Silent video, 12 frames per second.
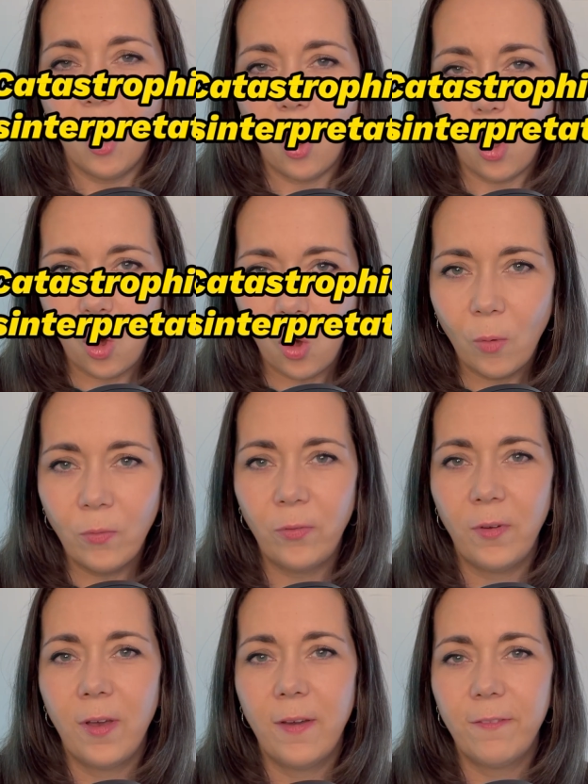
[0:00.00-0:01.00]
of
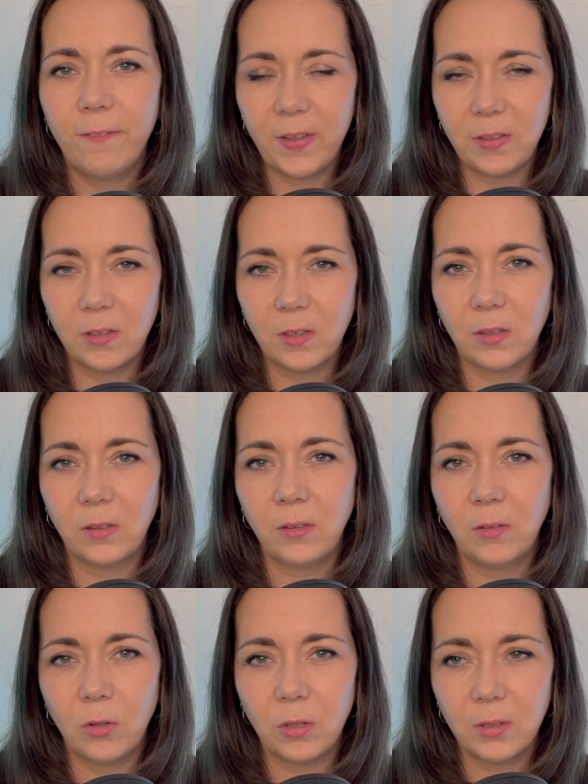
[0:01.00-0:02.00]

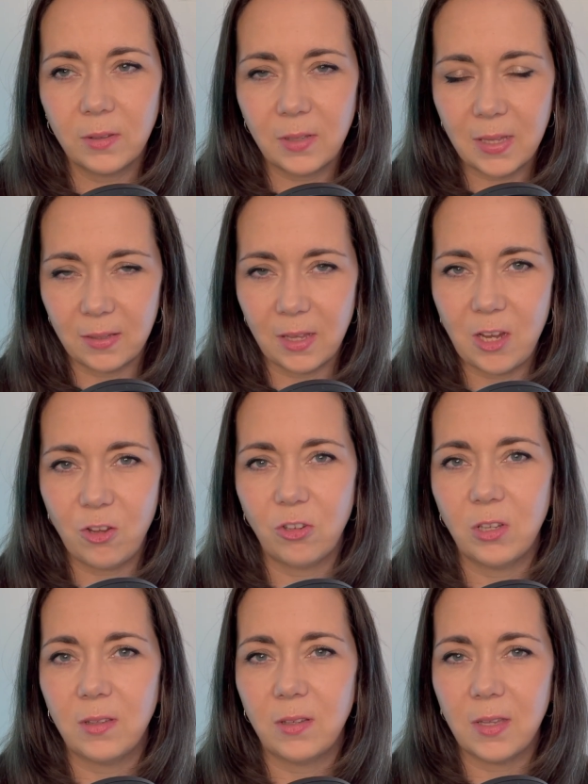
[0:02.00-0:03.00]
physical
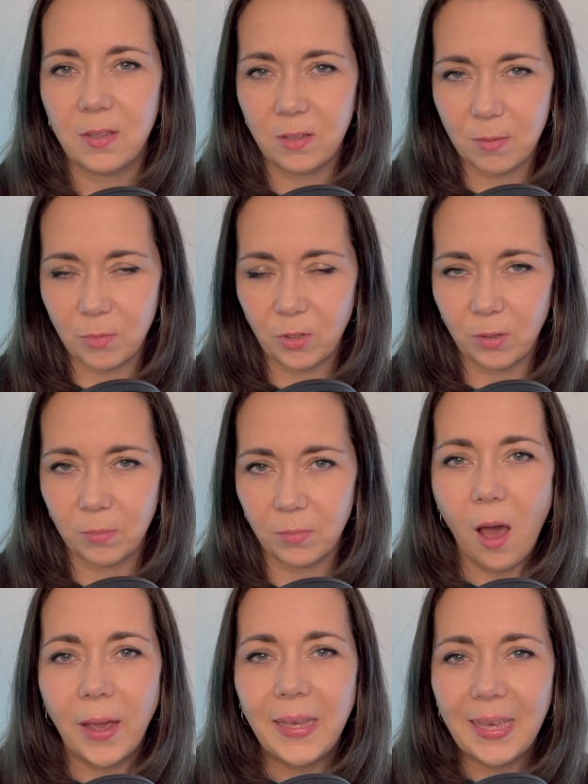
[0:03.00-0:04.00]
sensations and symptoms,
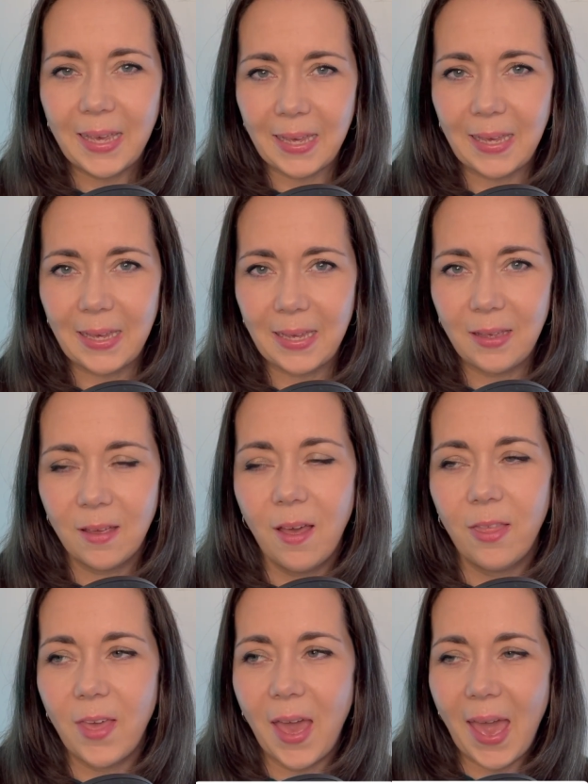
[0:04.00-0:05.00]
i.e.,
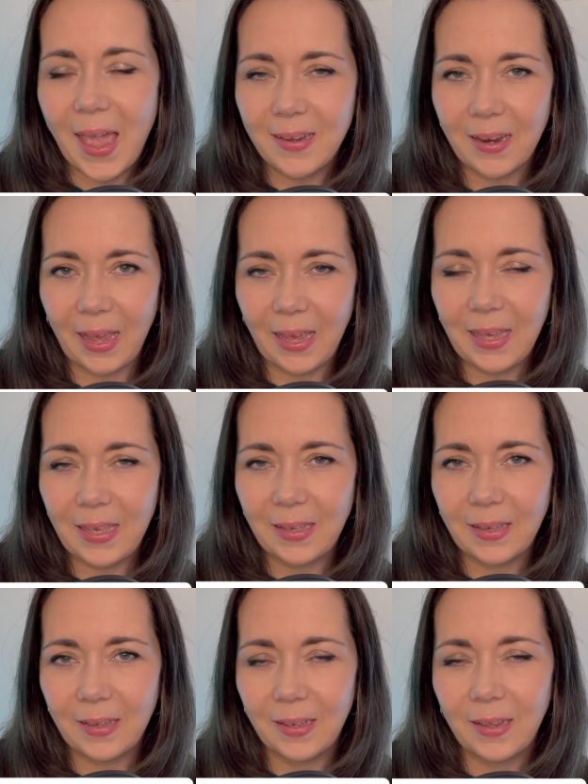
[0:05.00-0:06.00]
the
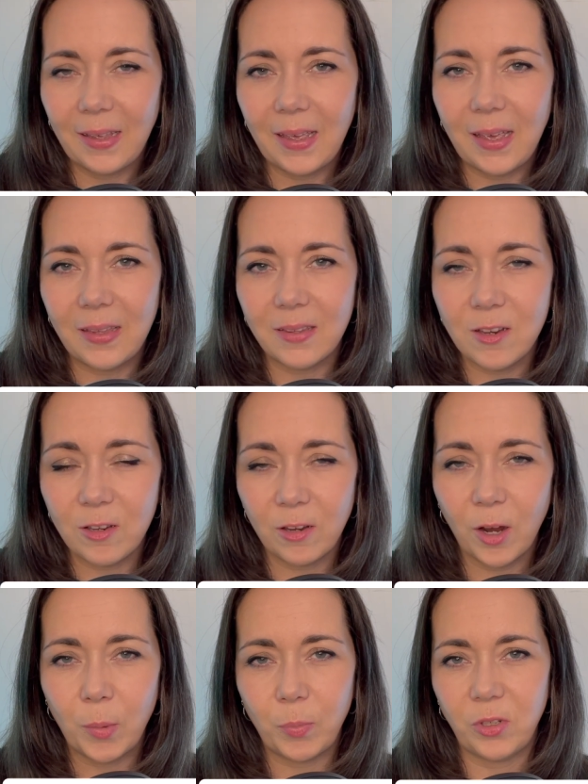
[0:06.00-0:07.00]
headache is
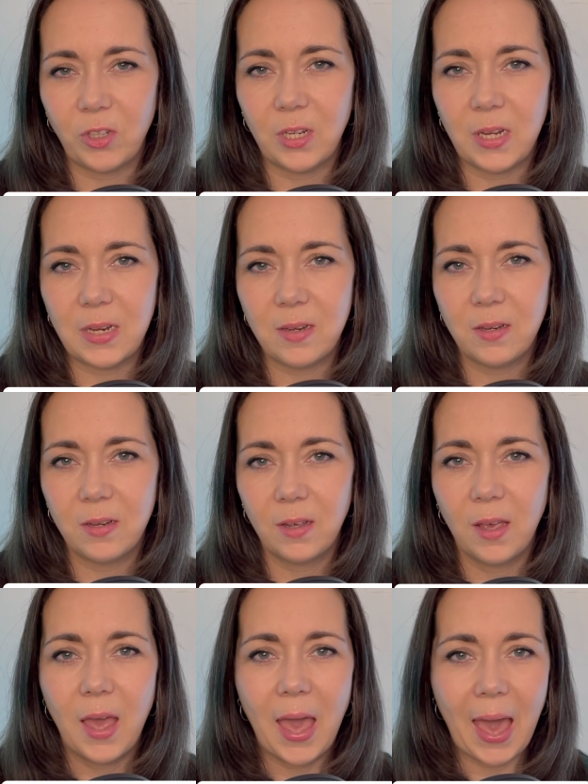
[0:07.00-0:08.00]
interpreted
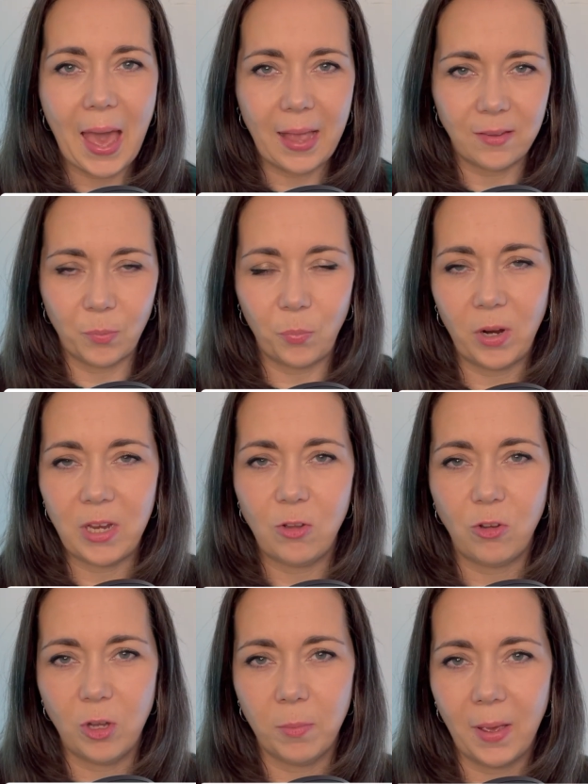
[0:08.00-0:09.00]
as a brain
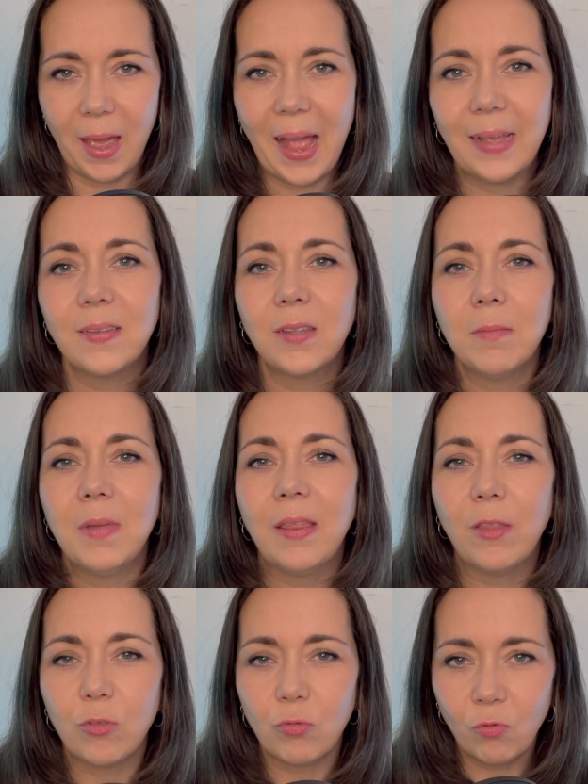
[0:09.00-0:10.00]
tumour, as something
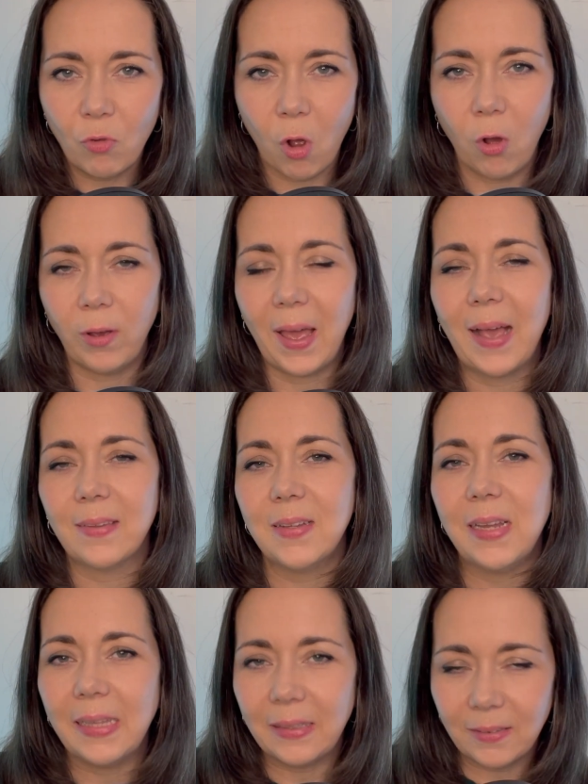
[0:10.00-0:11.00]
that's wrong, as an
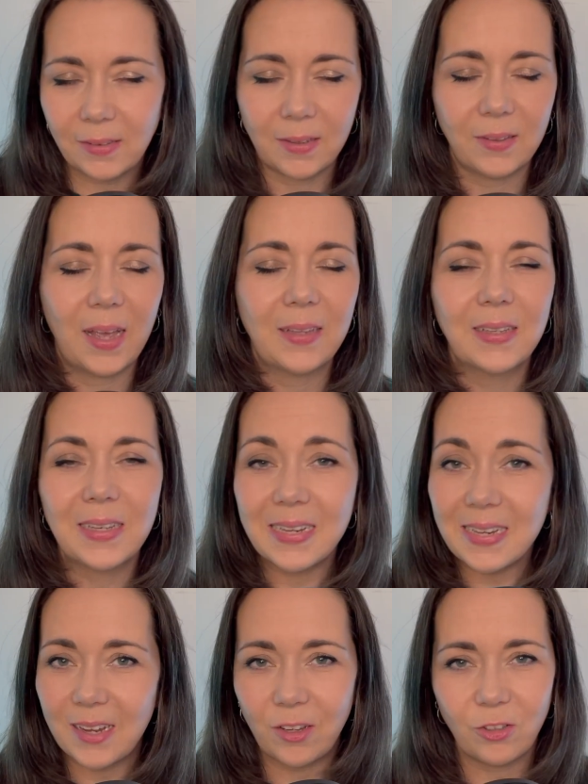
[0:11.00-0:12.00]
illness, as a
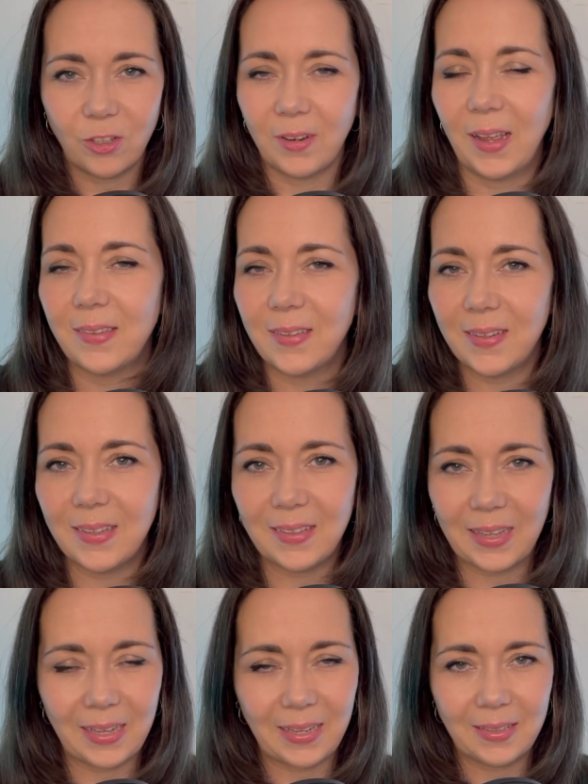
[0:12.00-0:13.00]
condition, as a
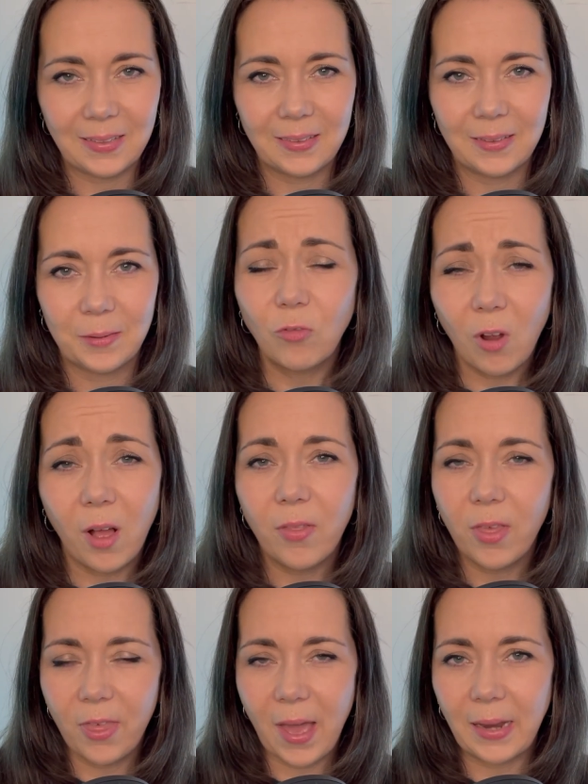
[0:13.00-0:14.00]
disease, rather
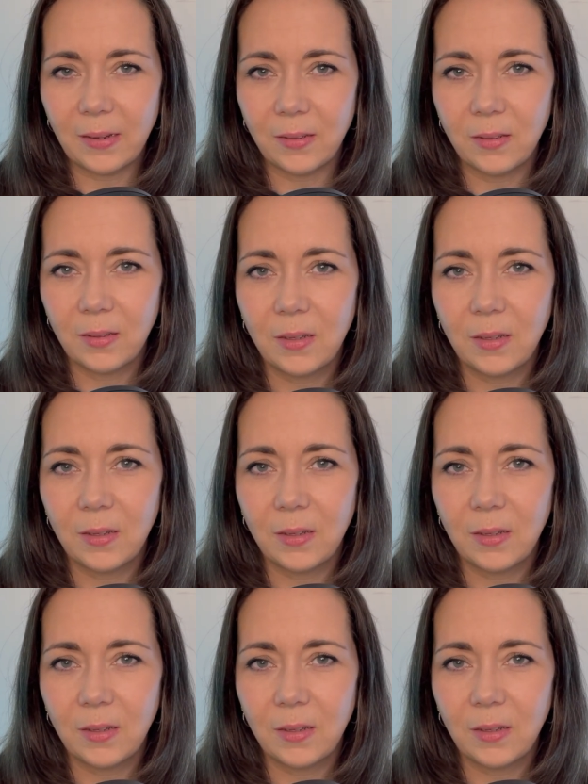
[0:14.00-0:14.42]
than